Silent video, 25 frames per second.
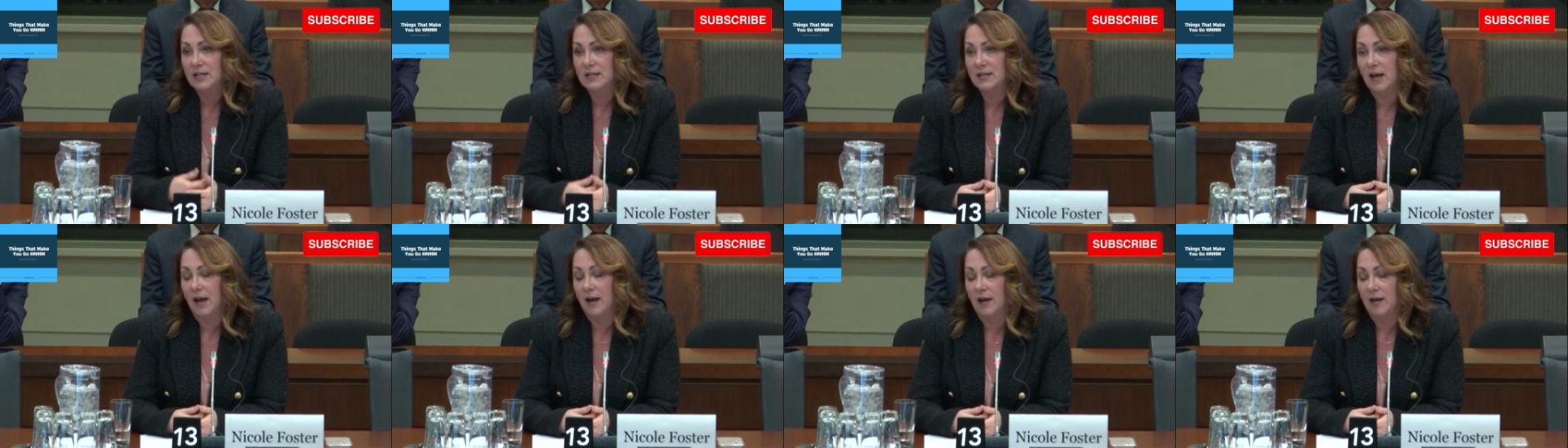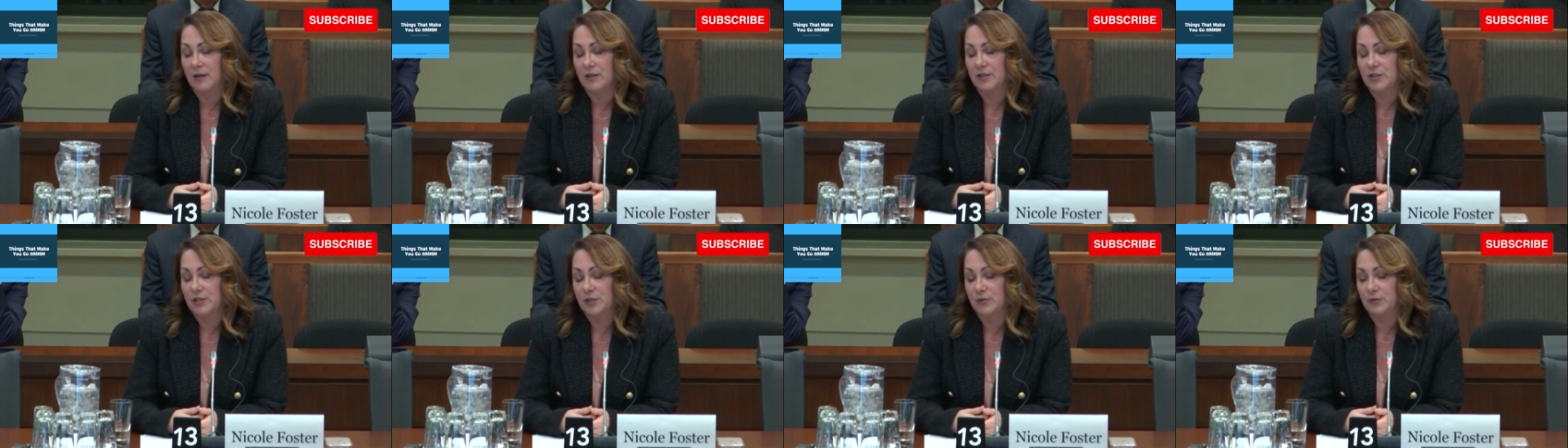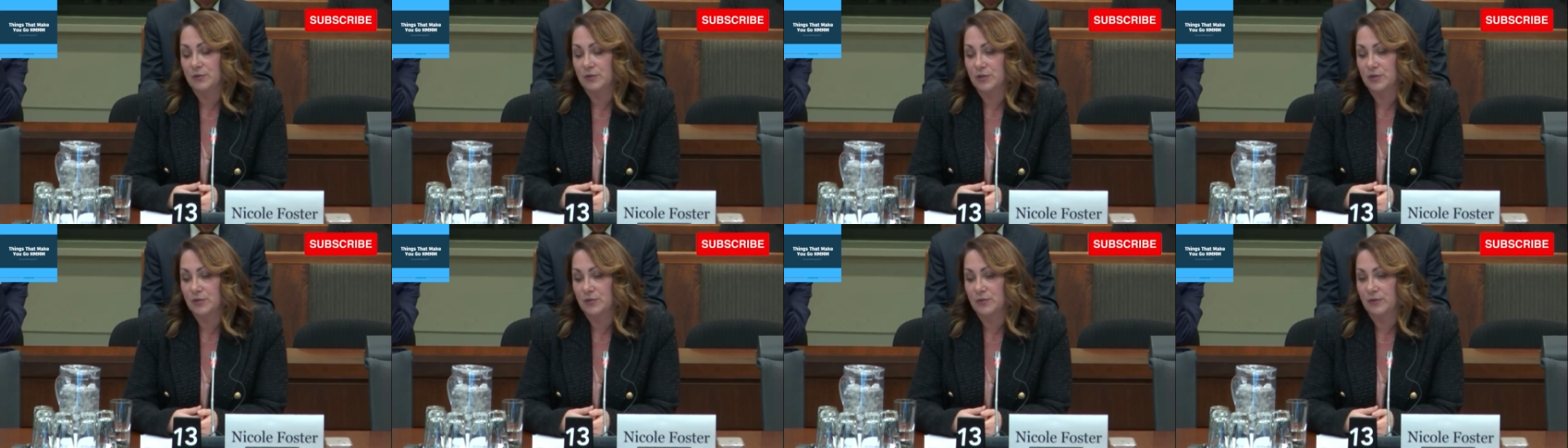to
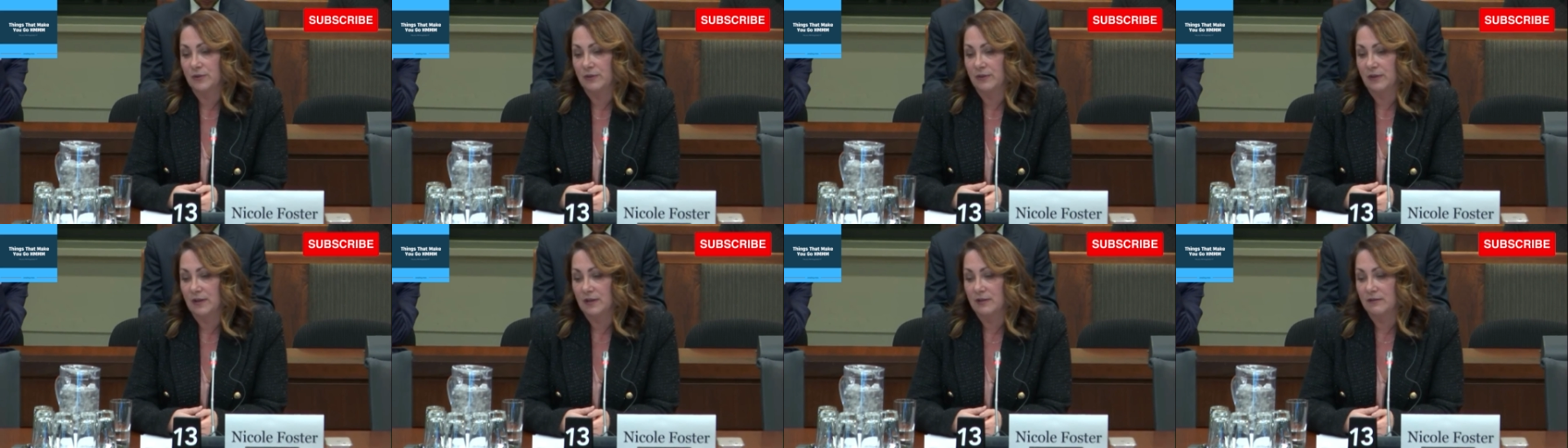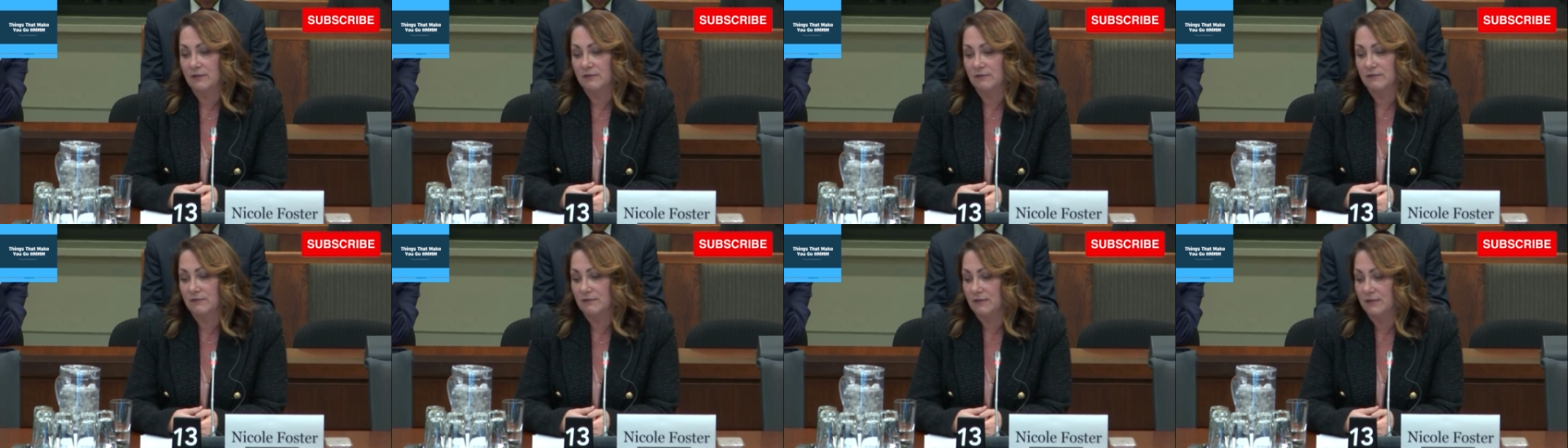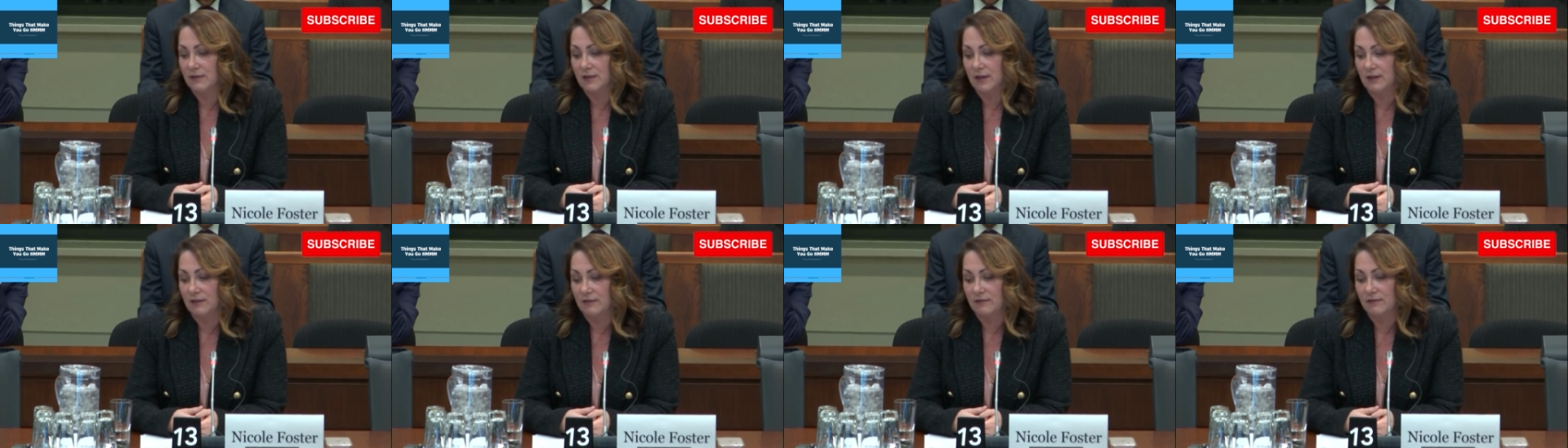ensure that
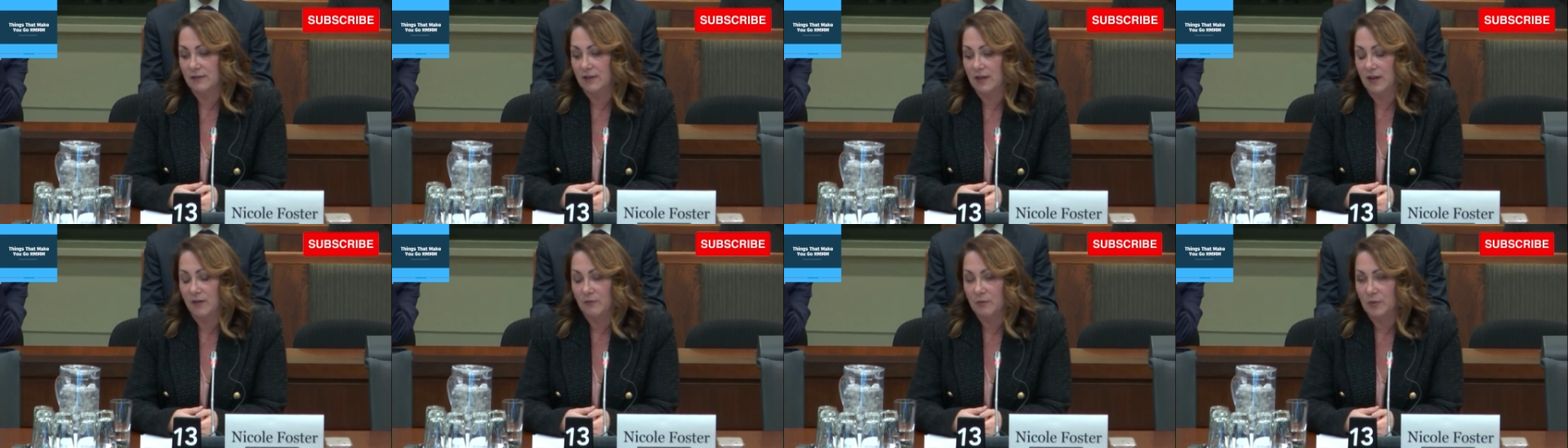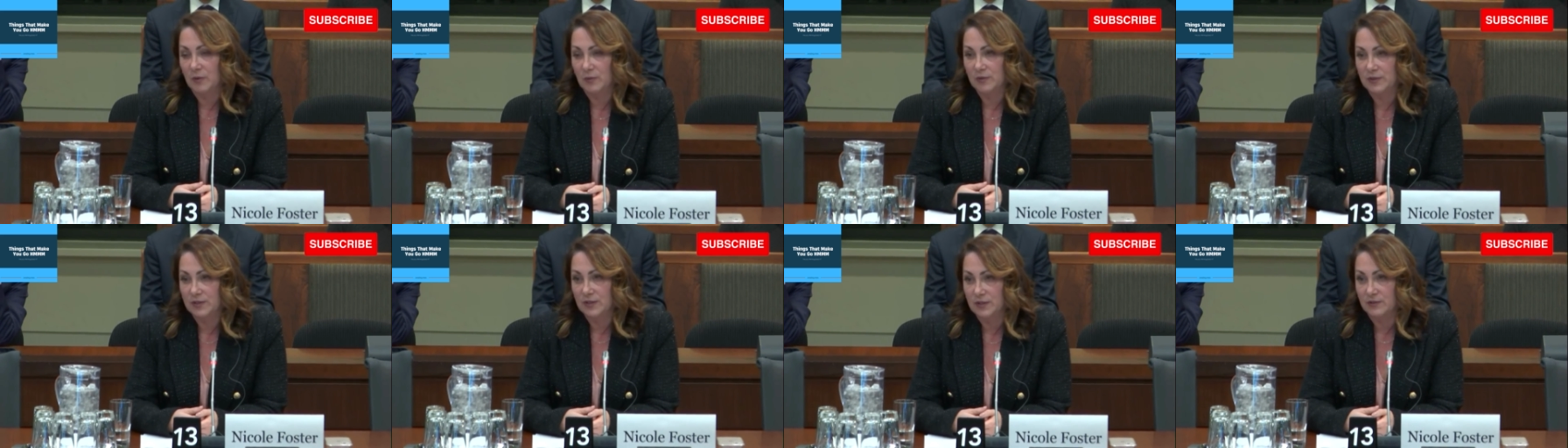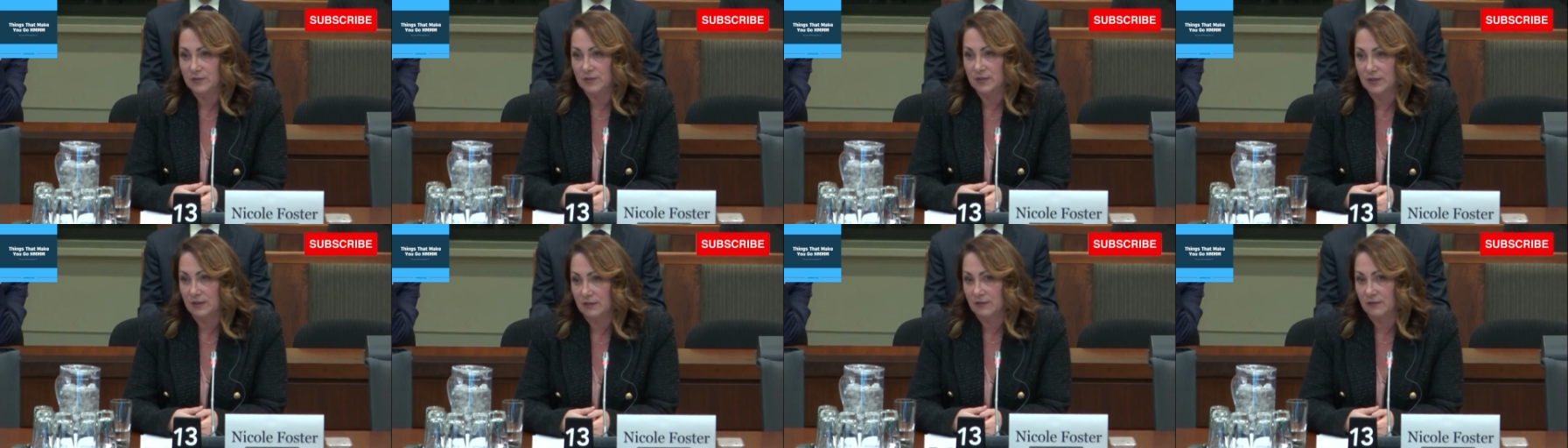the government was
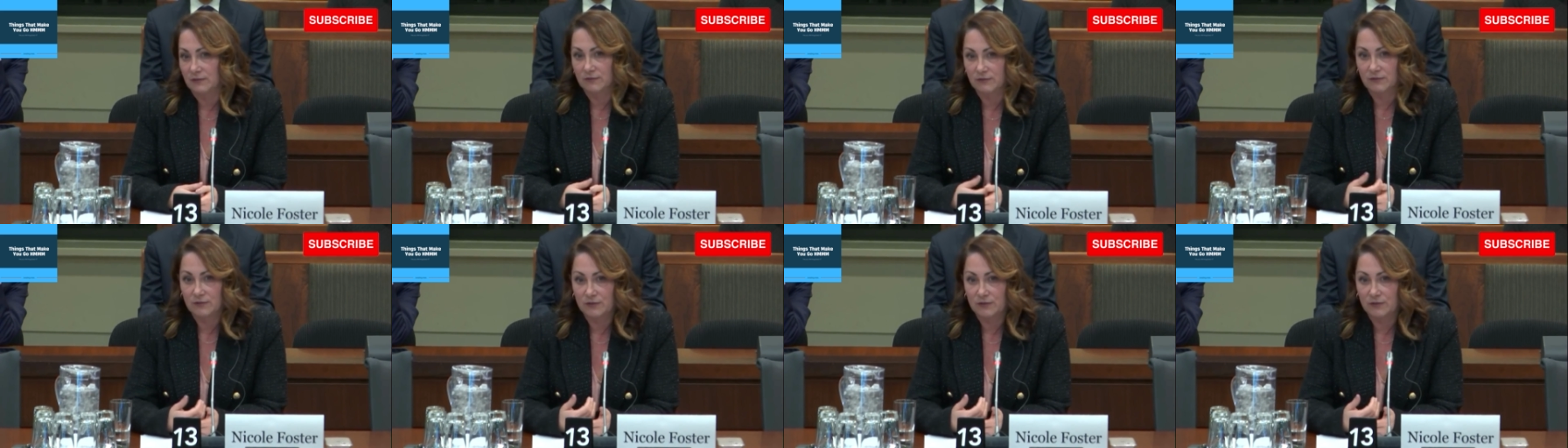using